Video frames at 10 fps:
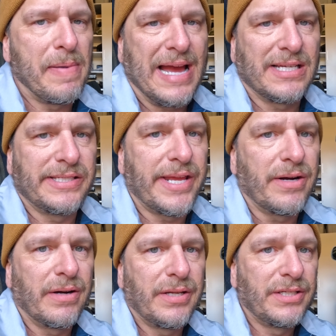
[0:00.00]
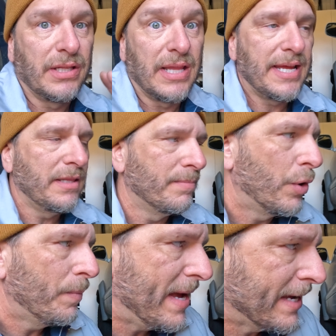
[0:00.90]
back centered to line the
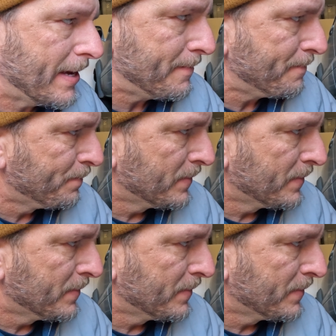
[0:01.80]
bolt back up.